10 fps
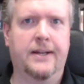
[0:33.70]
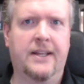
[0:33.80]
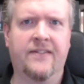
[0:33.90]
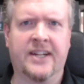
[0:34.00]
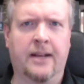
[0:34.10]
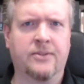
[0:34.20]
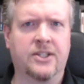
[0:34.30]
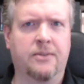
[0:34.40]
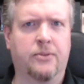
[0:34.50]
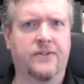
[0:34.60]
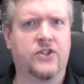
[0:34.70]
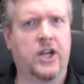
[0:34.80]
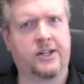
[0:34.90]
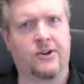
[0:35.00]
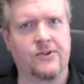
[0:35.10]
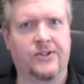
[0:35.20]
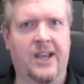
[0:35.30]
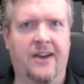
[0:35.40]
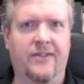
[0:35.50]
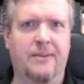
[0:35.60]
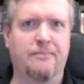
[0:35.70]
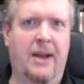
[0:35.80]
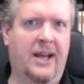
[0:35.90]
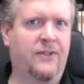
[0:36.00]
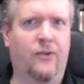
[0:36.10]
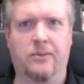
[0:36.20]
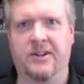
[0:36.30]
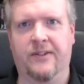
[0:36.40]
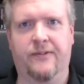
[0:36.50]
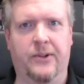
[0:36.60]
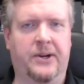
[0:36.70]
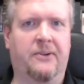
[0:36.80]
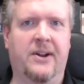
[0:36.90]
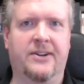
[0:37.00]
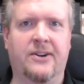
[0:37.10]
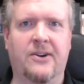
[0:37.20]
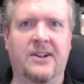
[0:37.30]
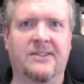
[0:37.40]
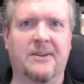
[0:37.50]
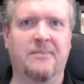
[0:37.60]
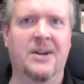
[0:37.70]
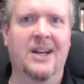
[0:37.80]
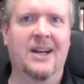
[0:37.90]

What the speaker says: Even games as simple as checkers have a math formula floating around underneath them.